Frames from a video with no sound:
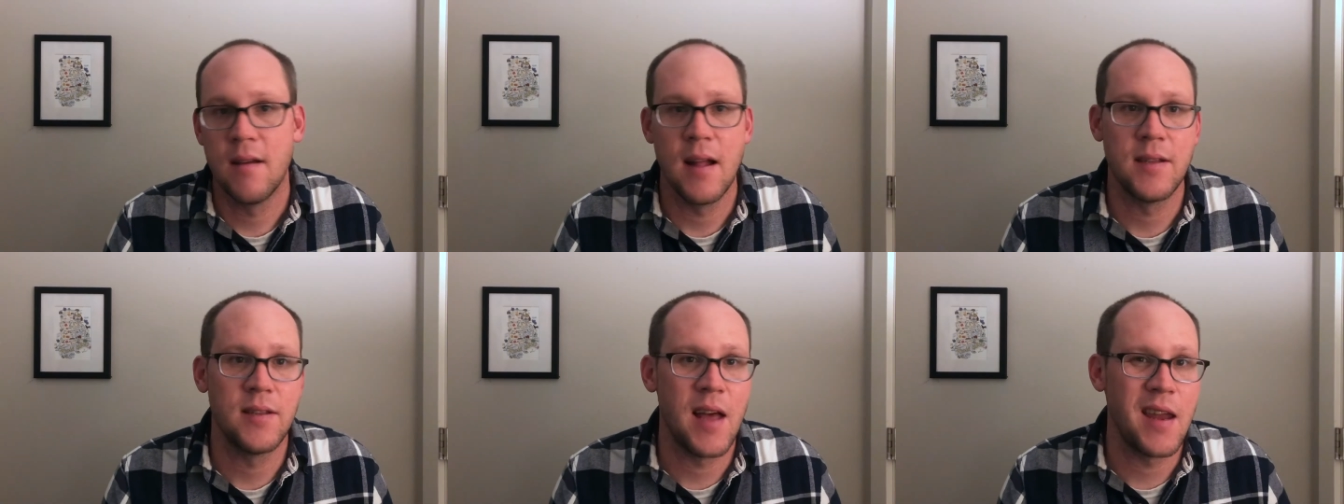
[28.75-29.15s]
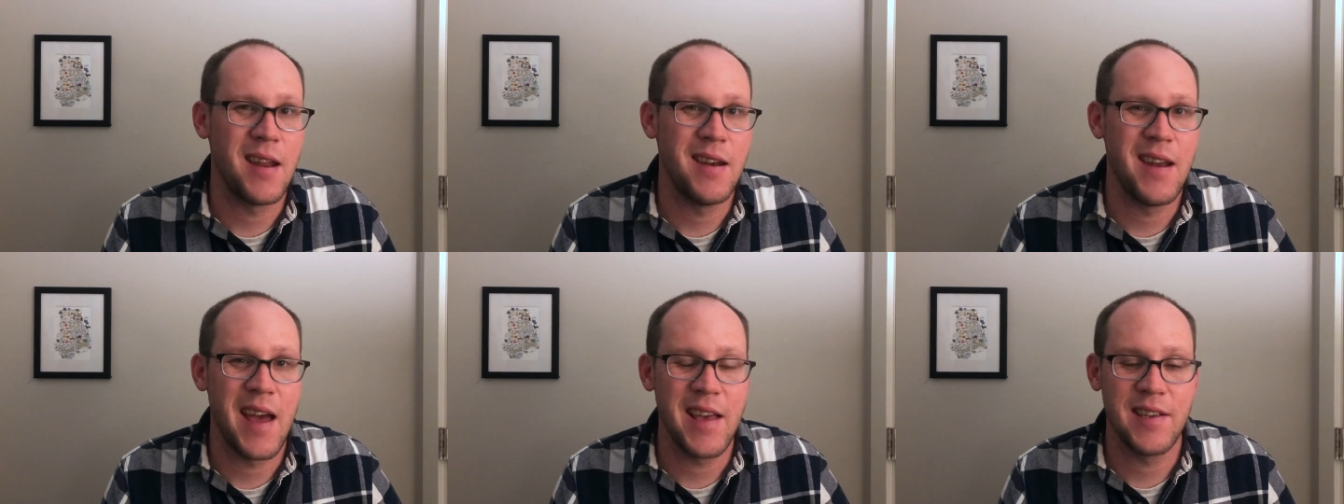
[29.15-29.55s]
It's not a
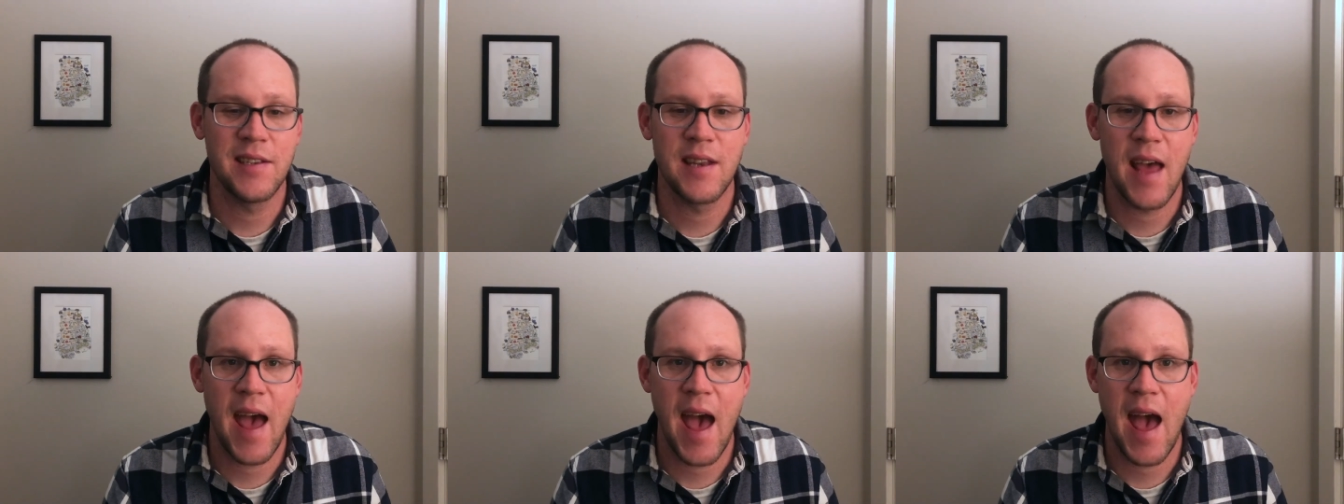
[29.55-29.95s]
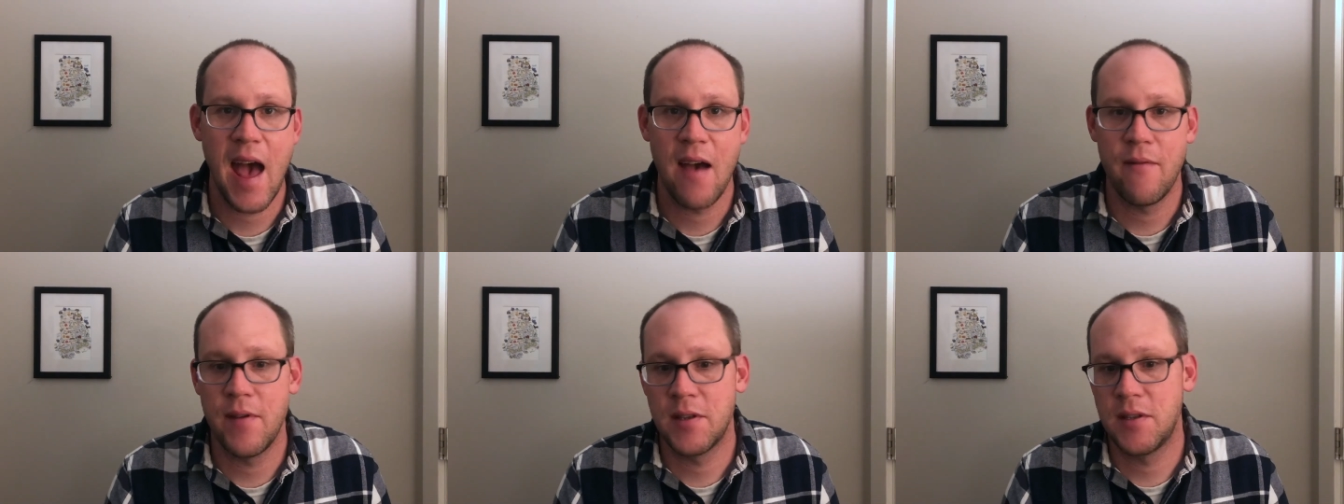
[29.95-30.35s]
nice to
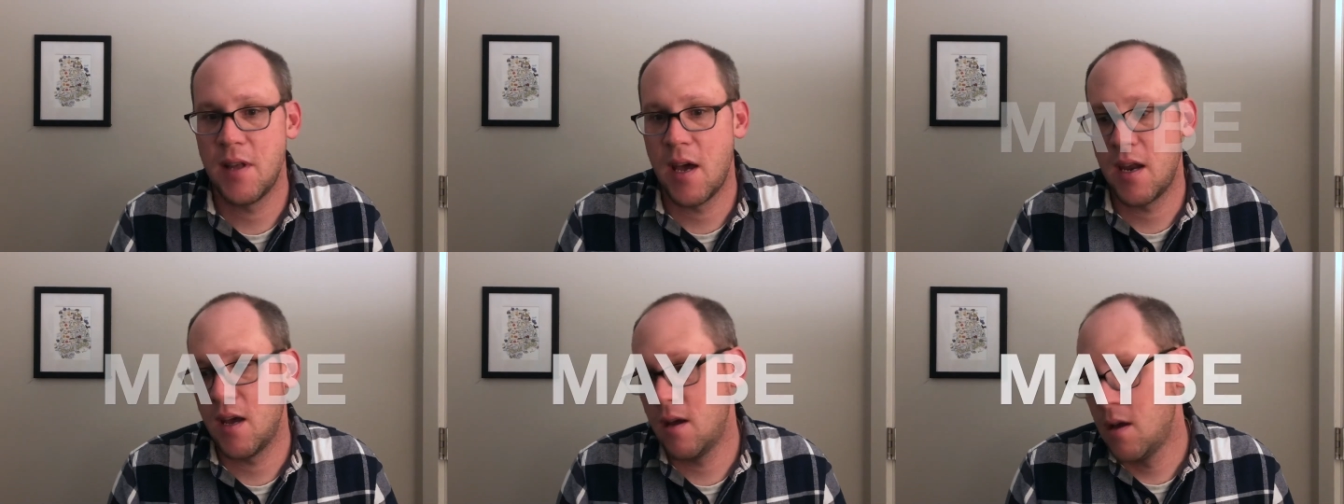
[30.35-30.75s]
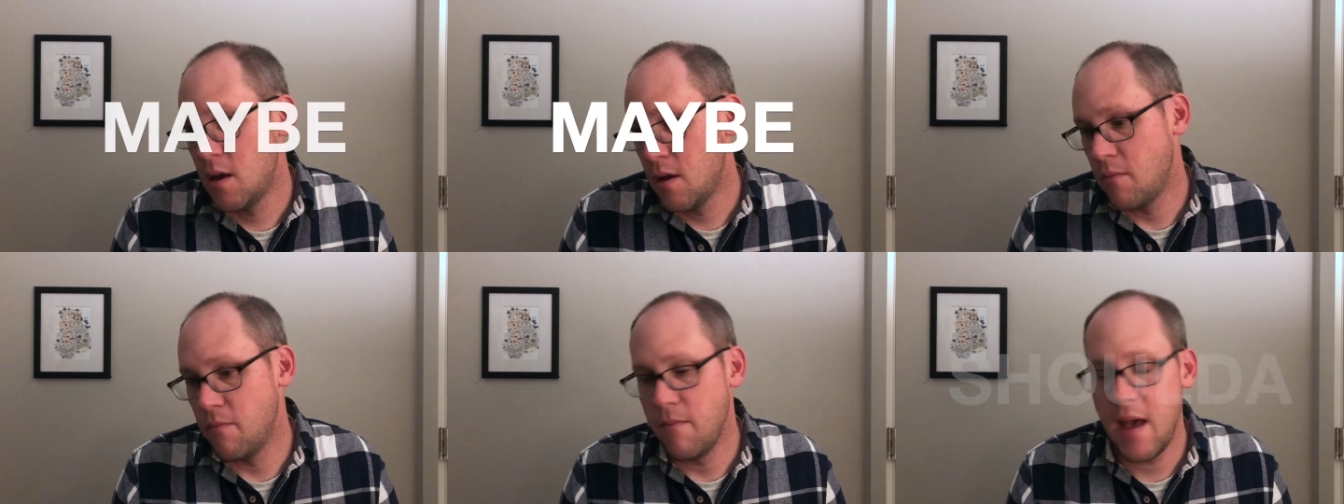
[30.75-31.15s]
have, it's not a
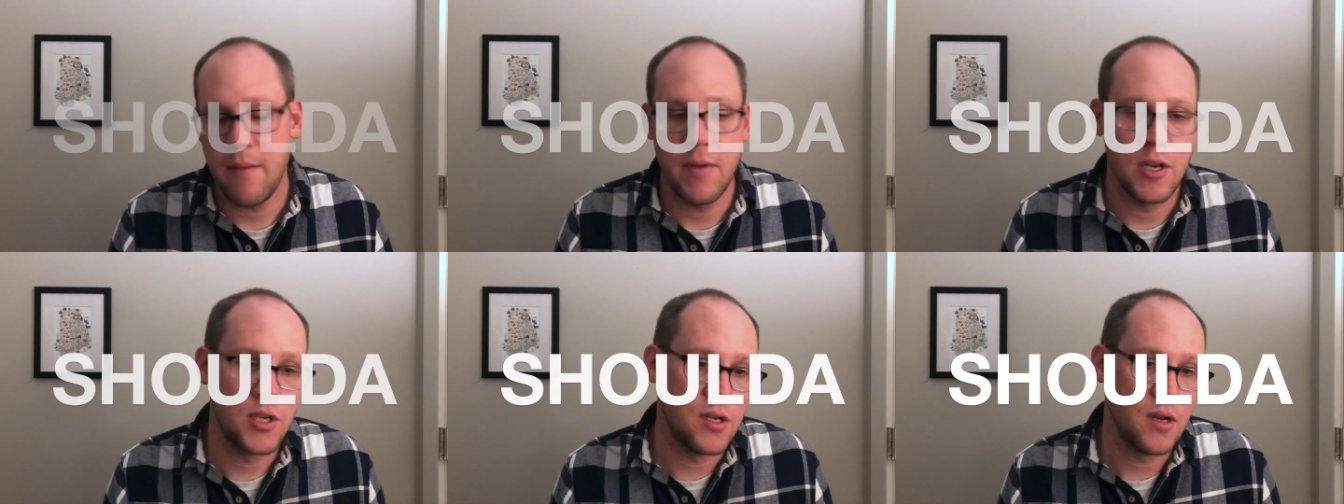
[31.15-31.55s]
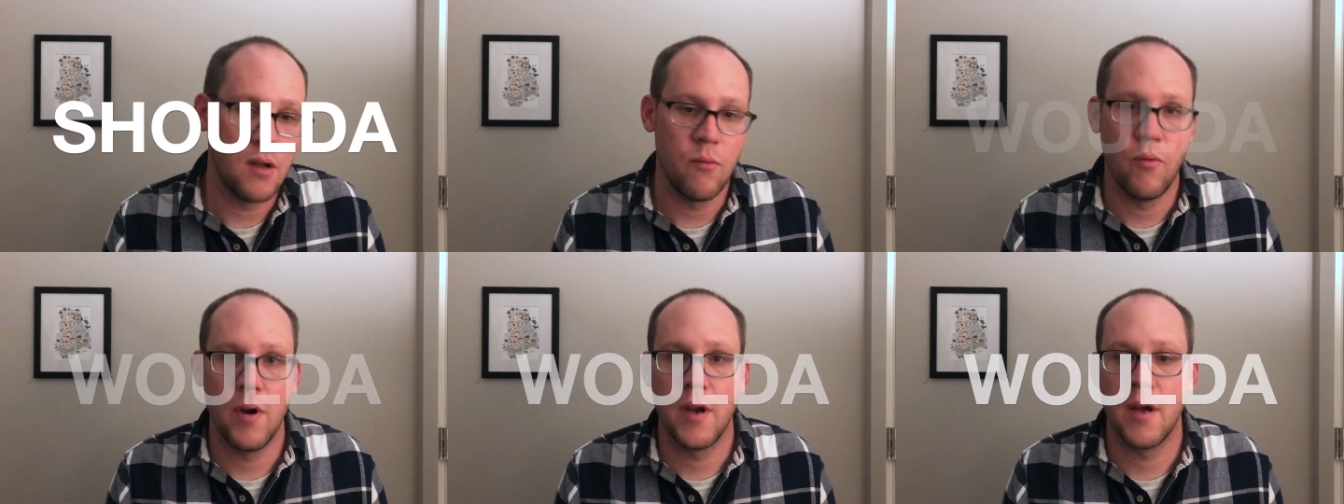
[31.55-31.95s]
maybe, shoulda,
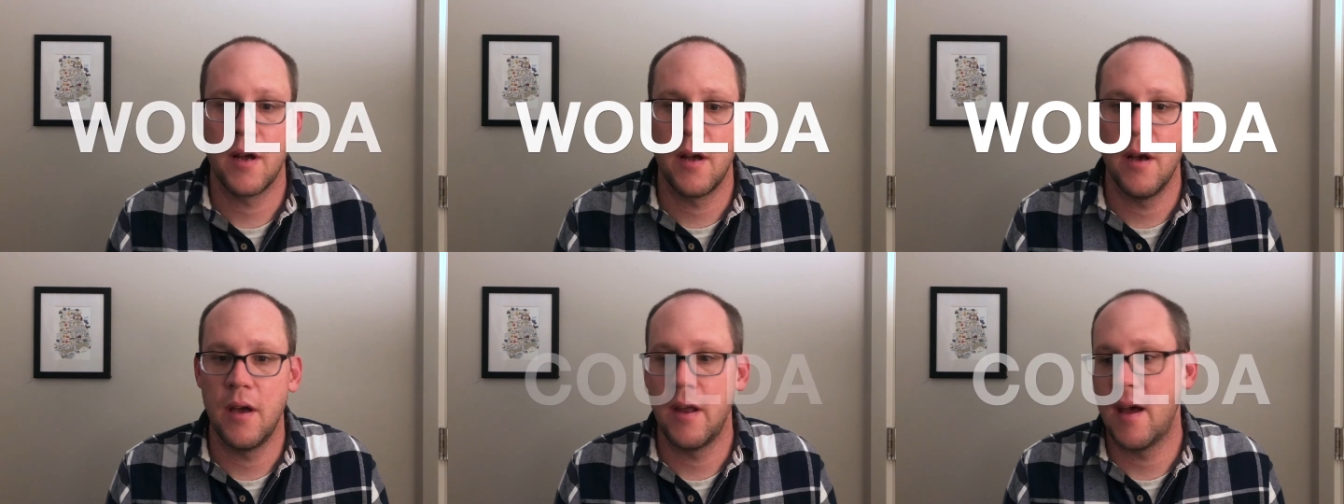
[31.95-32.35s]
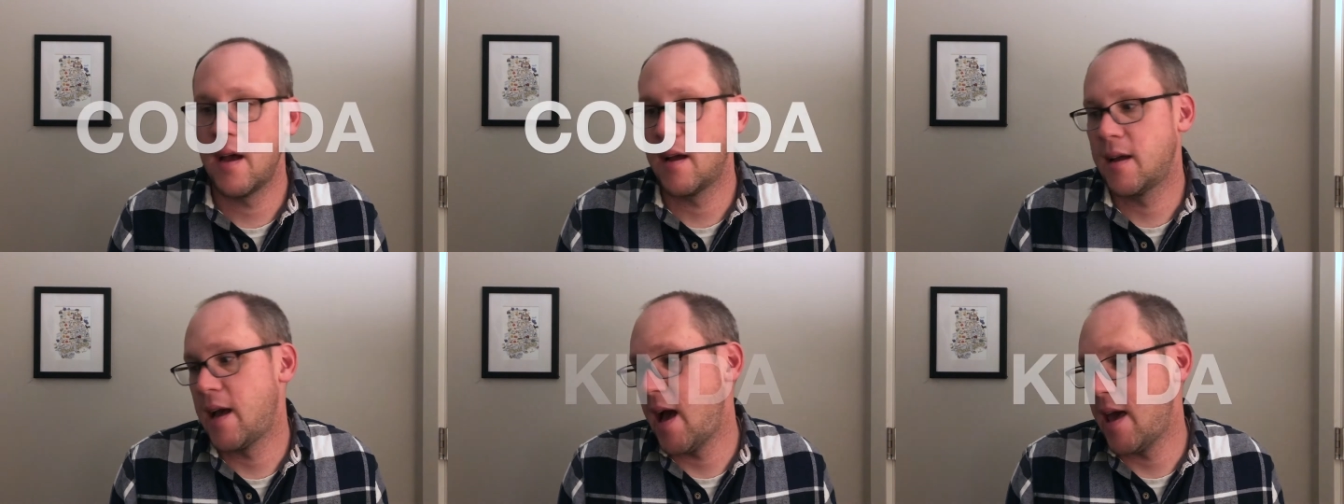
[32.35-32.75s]
woulda,
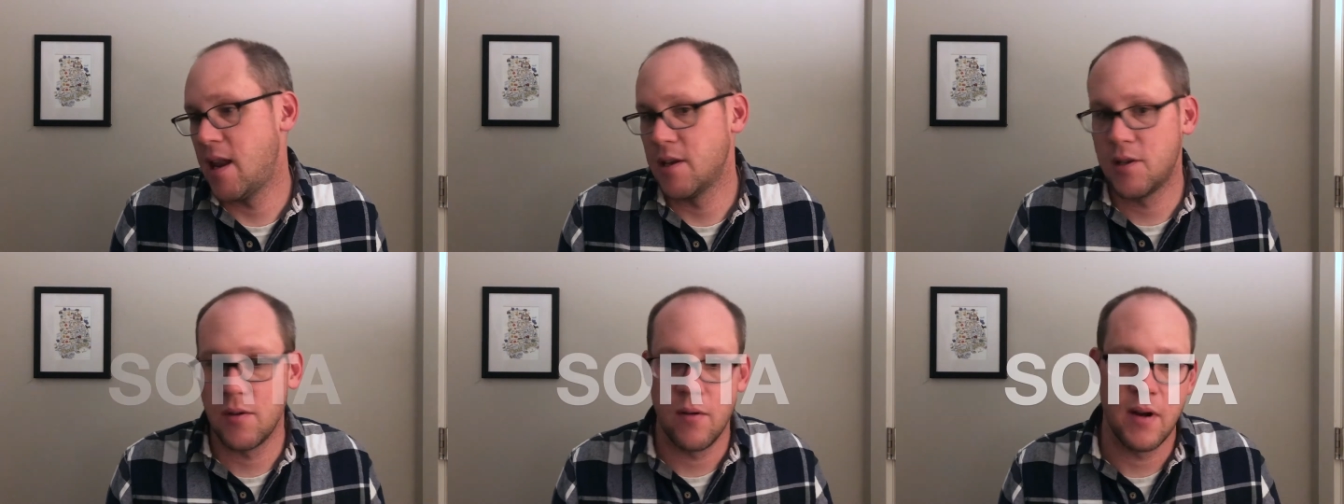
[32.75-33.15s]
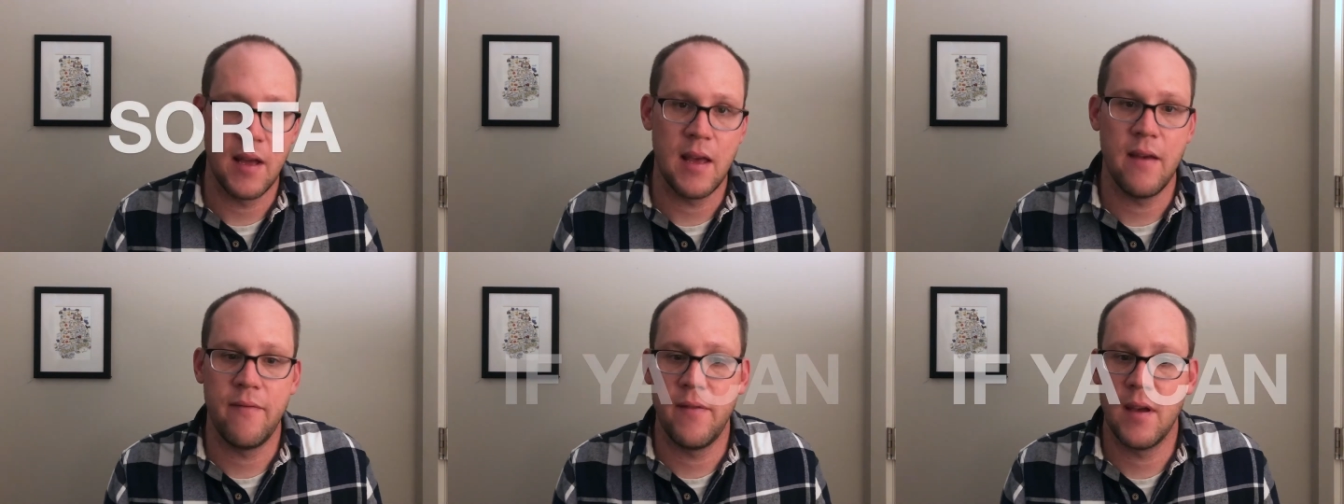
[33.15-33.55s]
coulda, kinda,
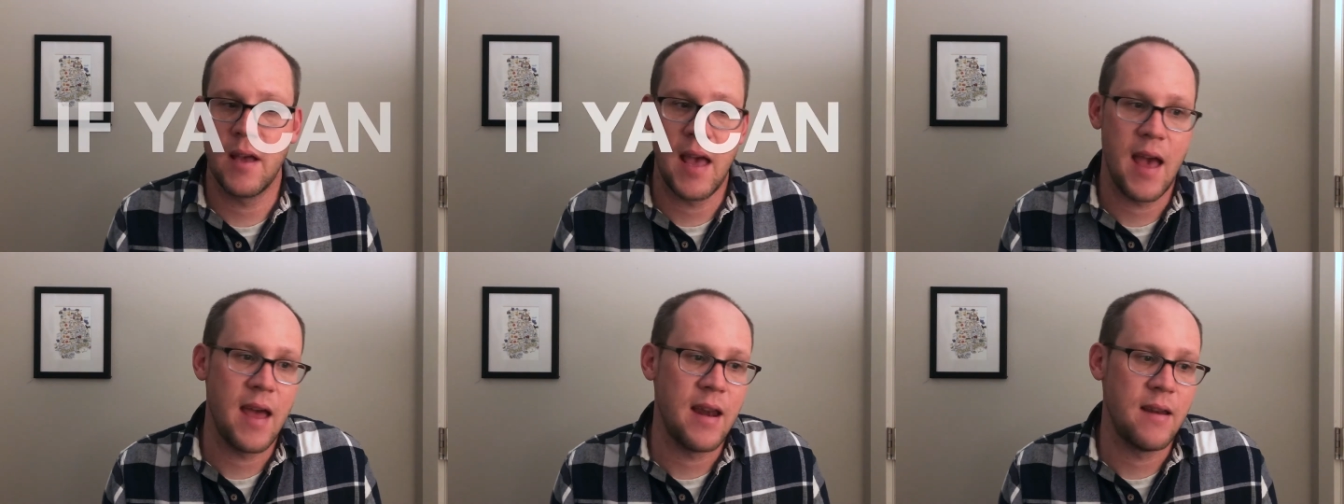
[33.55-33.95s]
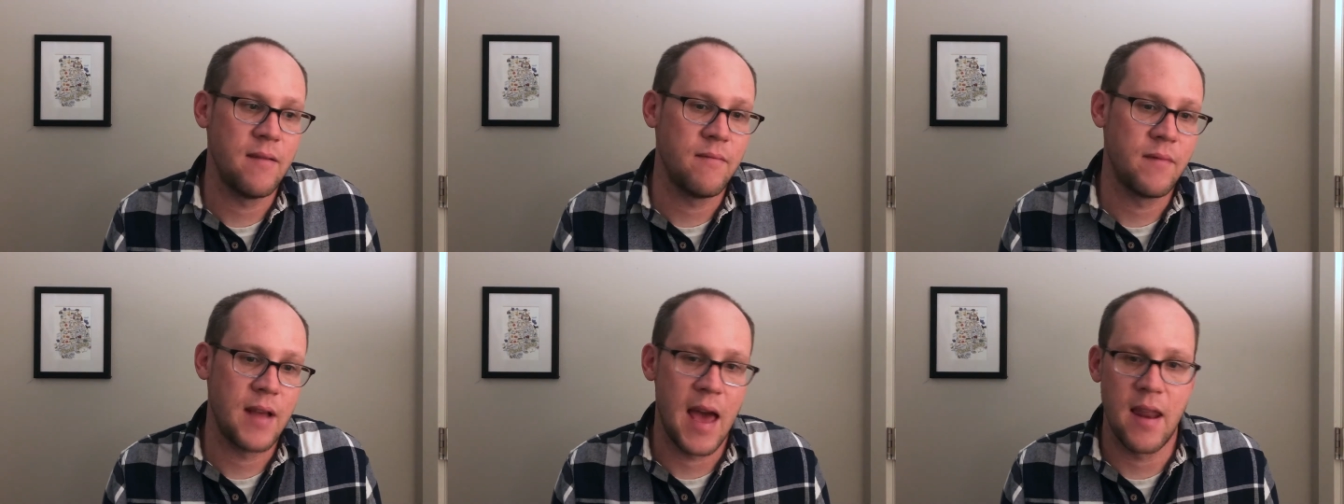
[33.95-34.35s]
sorta, if you
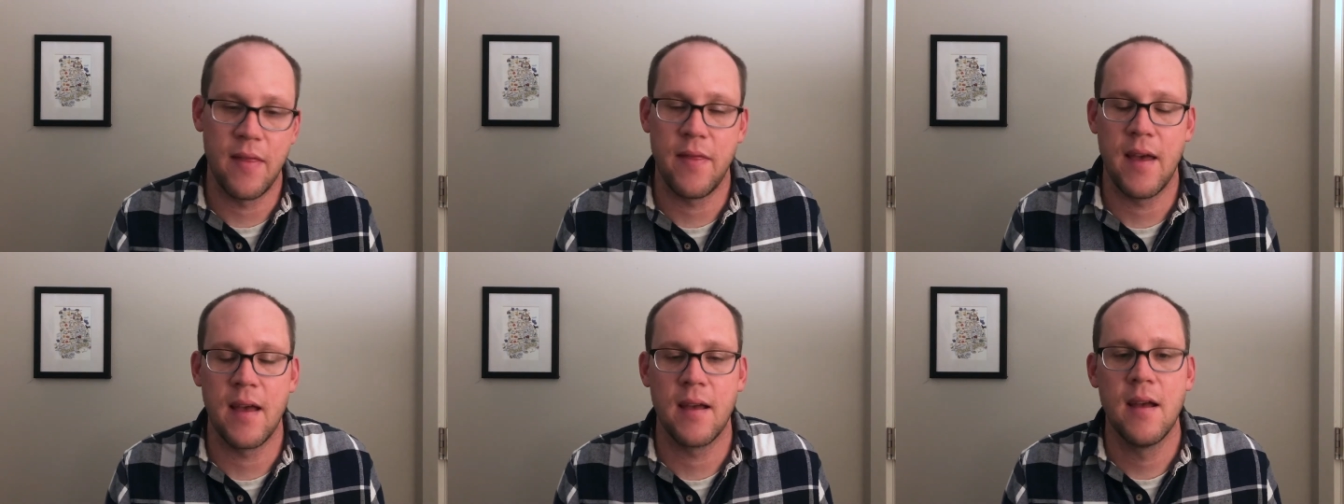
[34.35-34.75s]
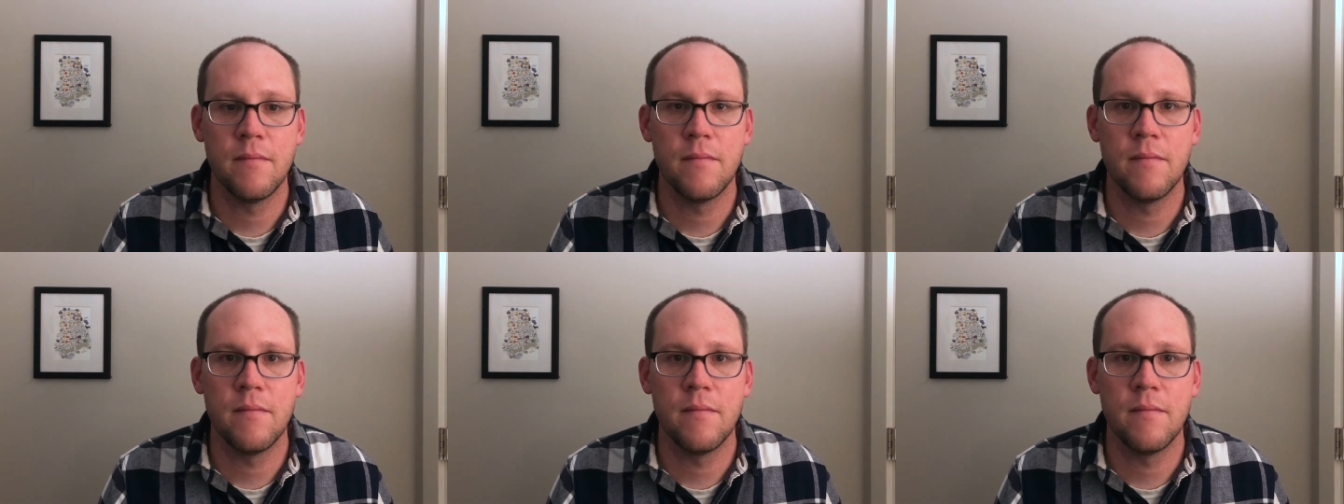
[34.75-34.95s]
can kind of thing.